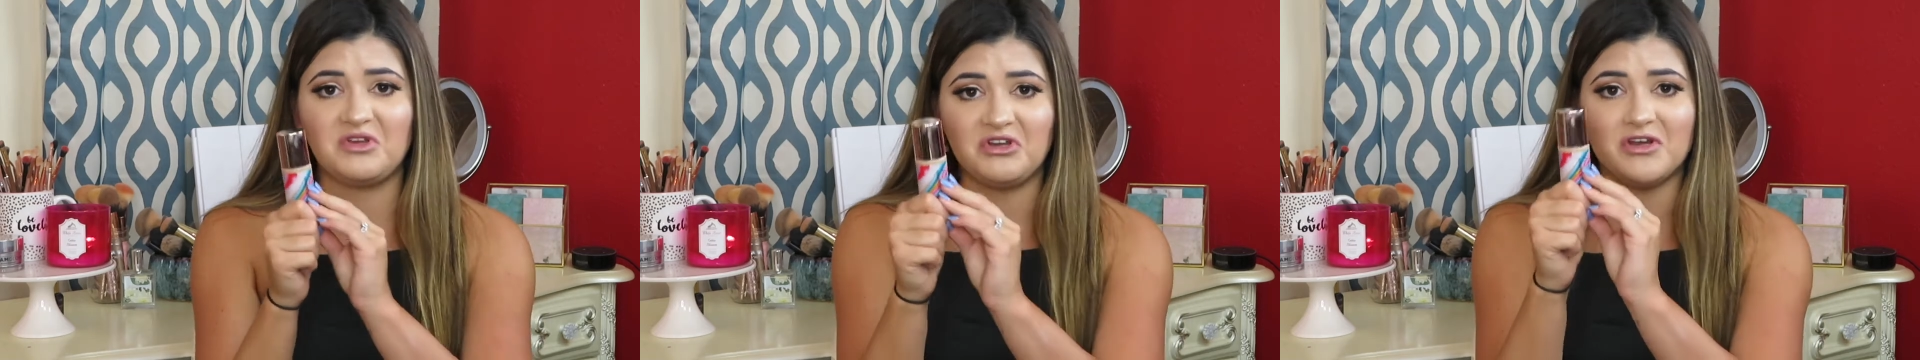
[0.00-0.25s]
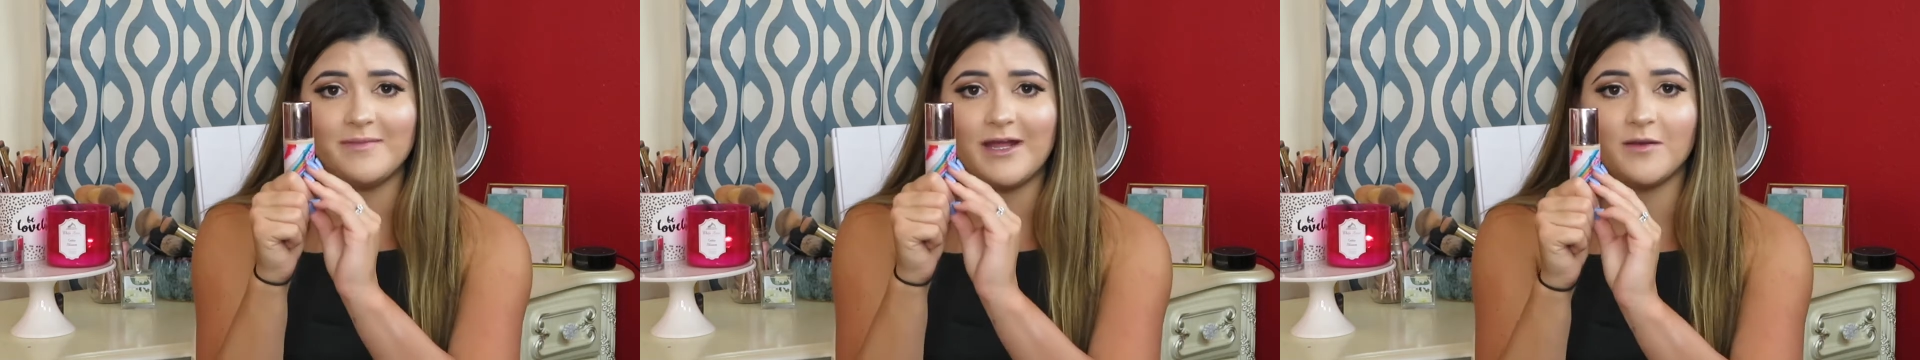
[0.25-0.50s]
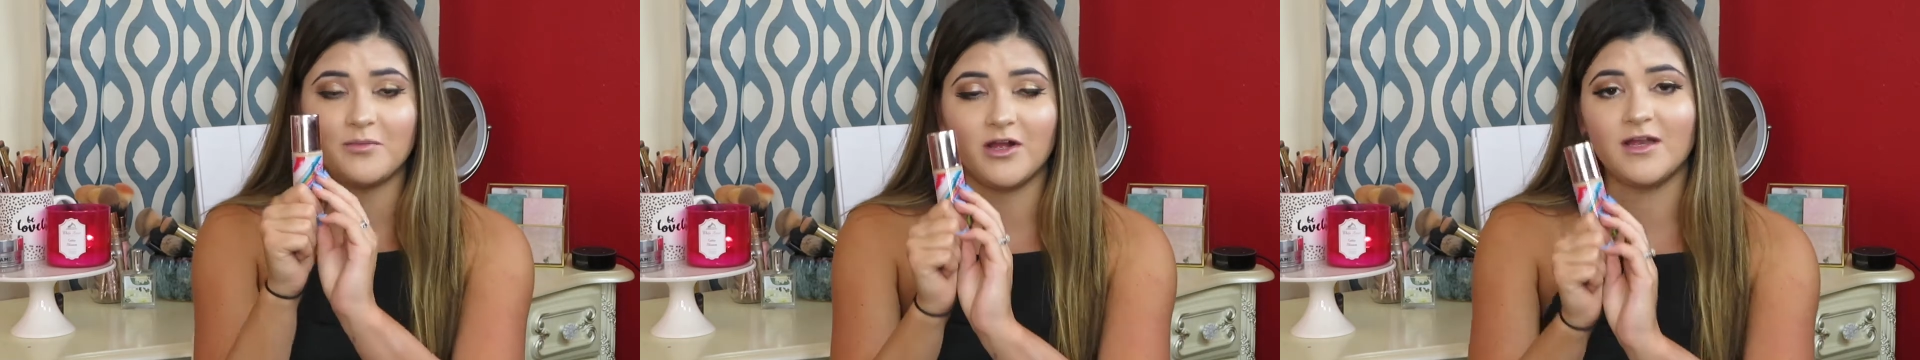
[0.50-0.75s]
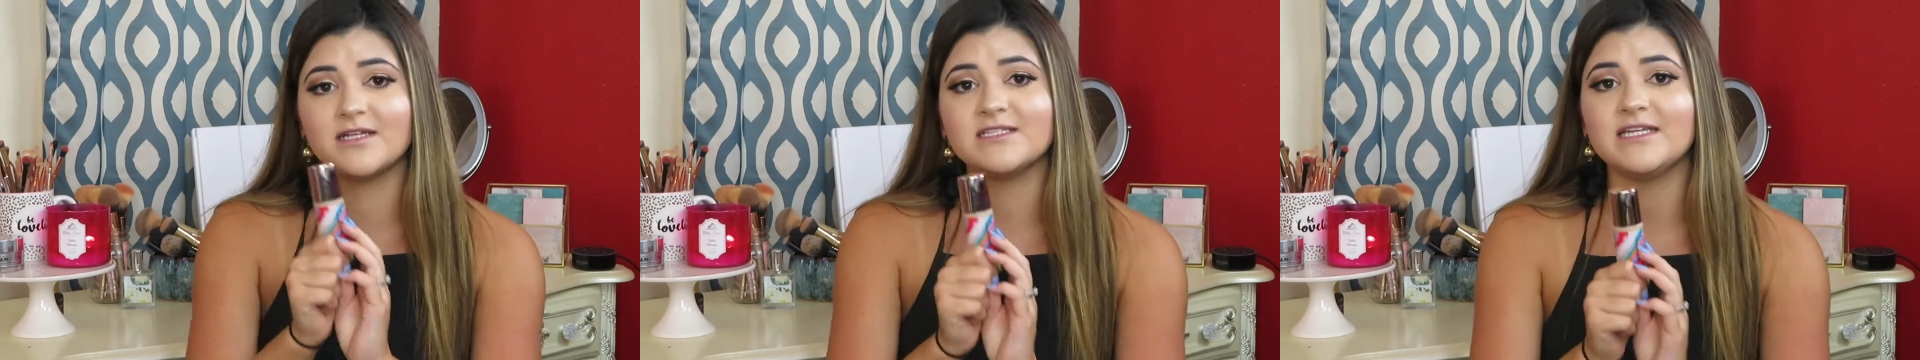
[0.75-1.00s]
good amount of
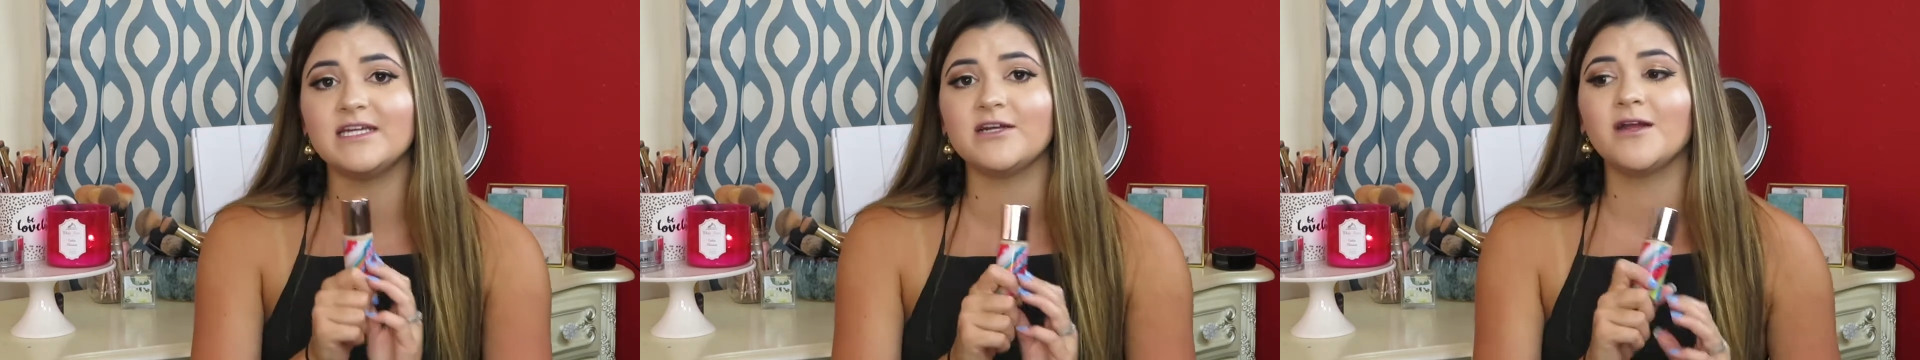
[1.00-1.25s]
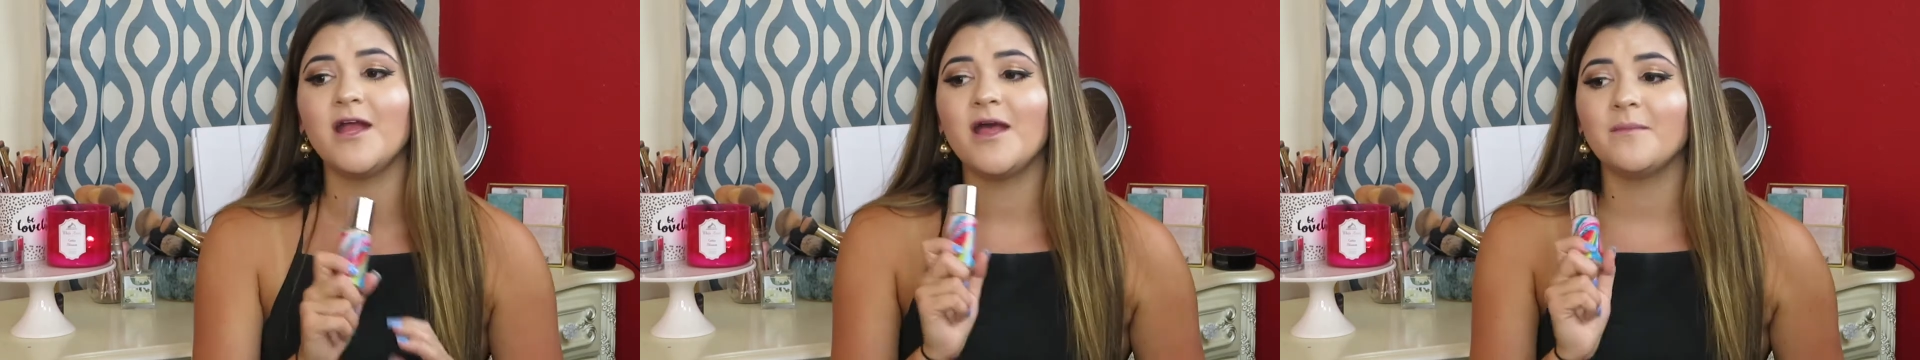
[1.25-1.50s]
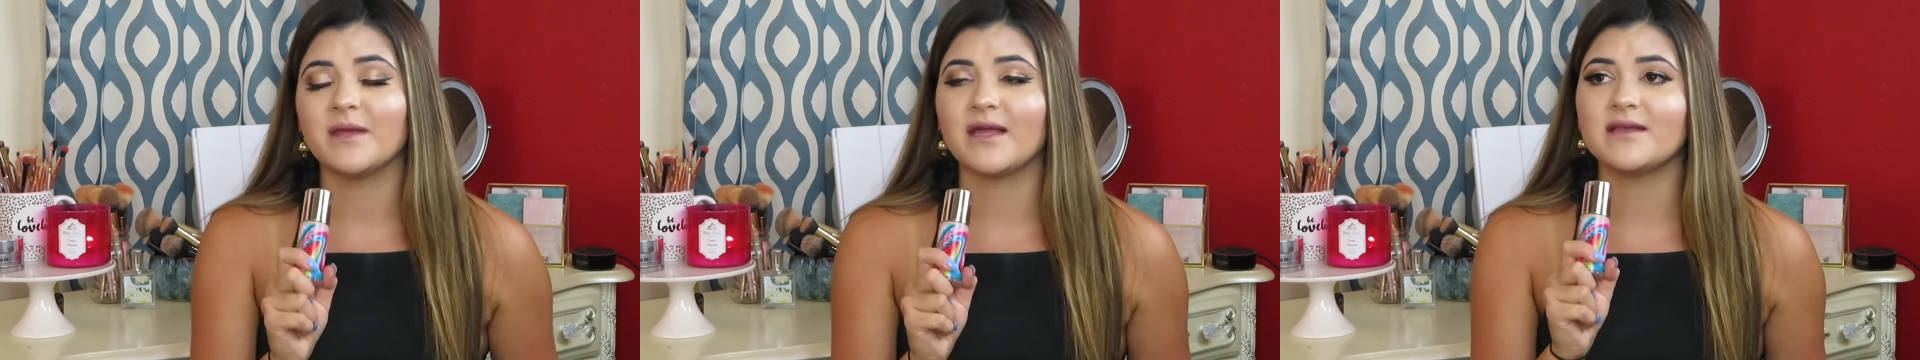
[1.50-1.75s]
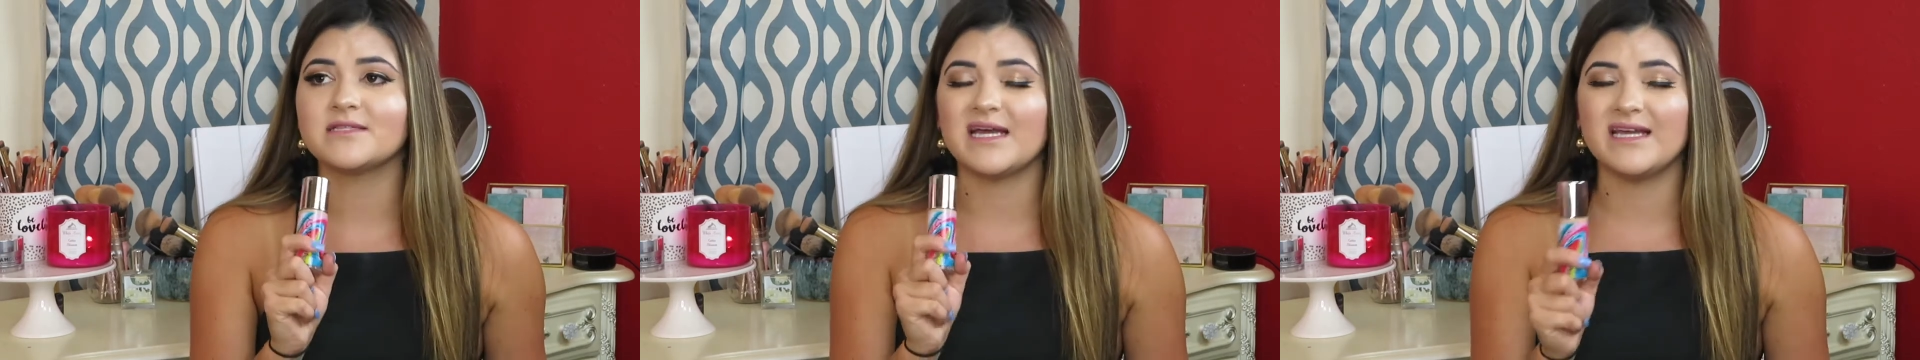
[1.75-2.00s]
product in here
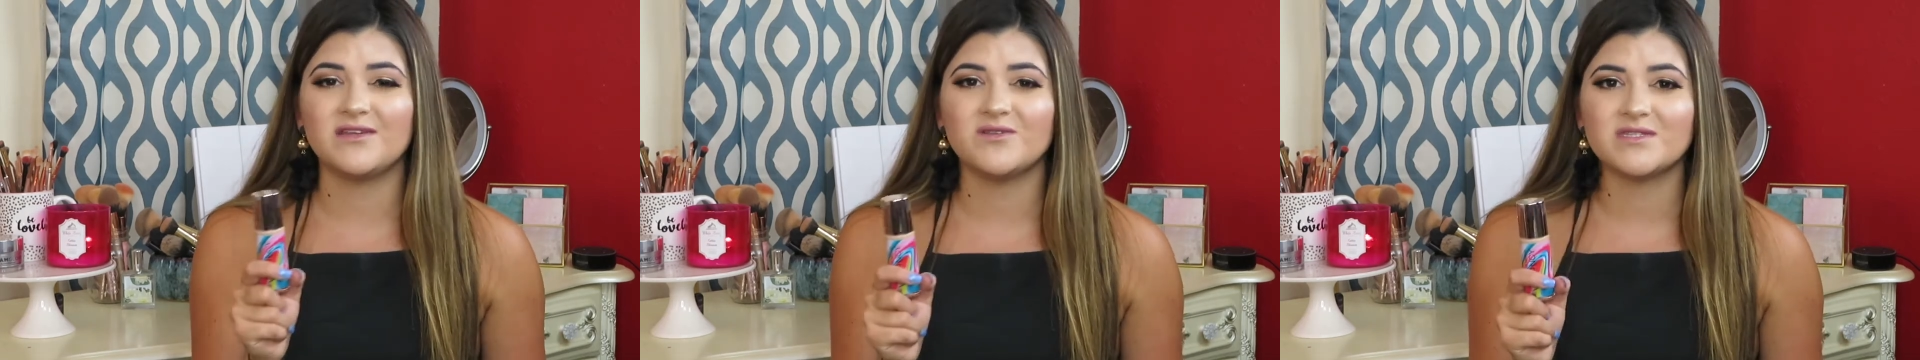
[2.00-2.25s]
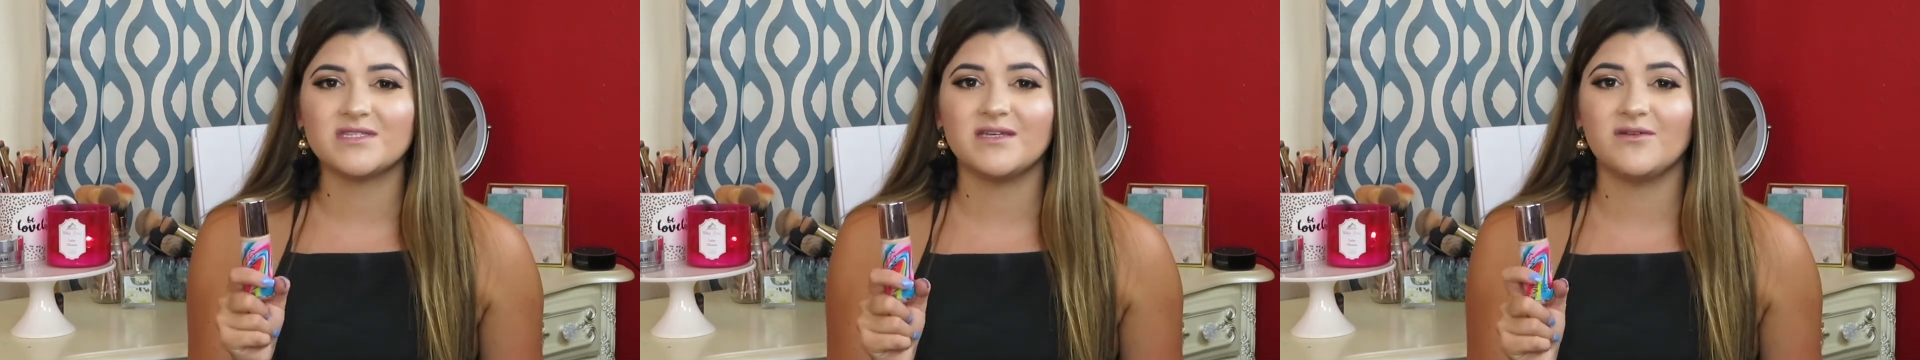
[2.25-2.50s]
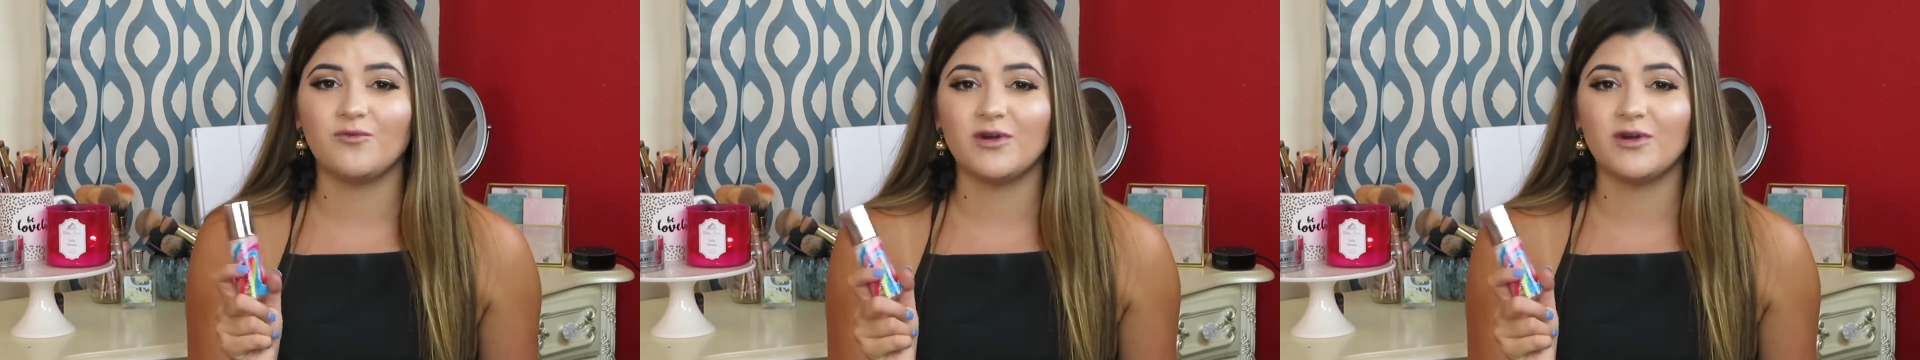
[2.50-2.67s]
because I used it